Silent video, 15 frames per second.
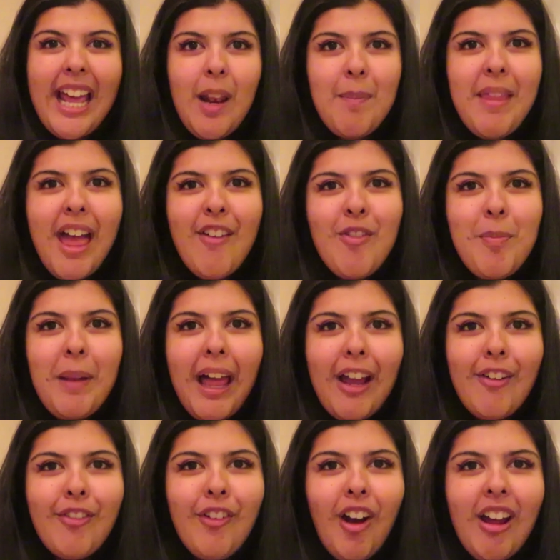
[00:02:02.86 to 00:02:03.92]
and I'm there for
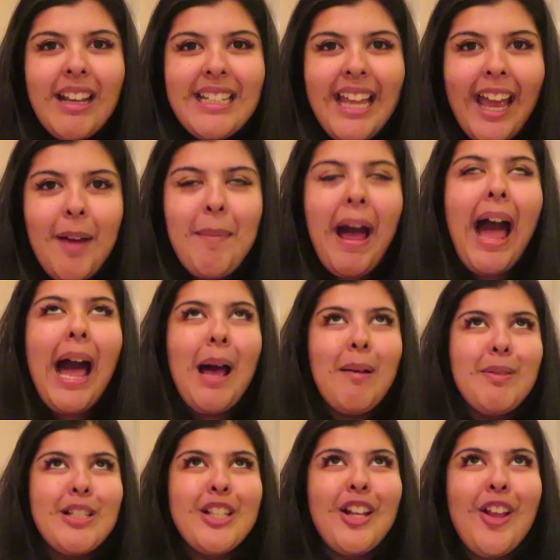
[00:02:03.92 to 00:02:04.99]
Black Friday, I'm
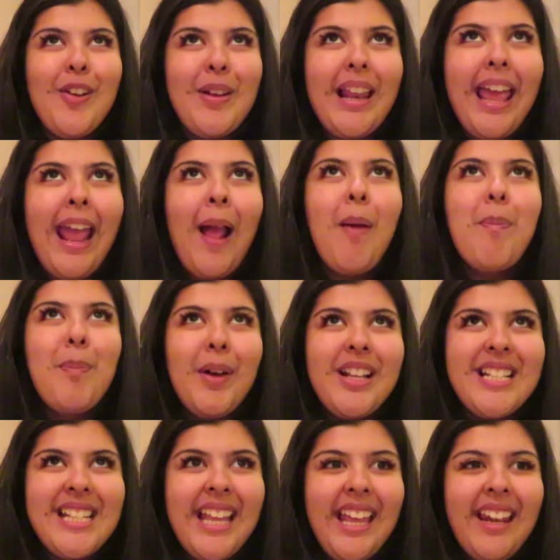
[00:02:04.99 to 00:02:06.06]
absolutely
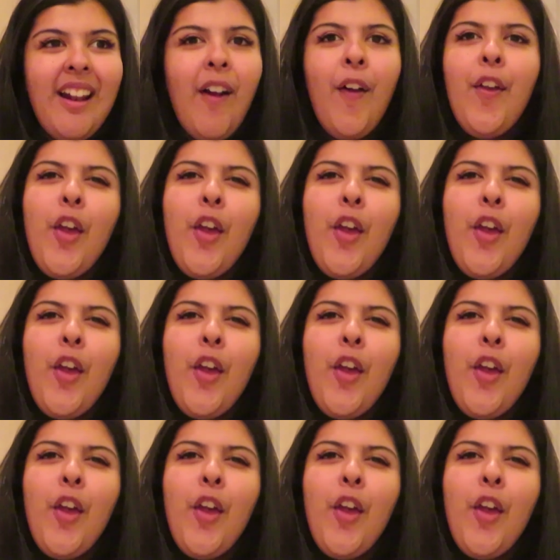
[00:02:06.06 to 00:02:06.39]
buzzing.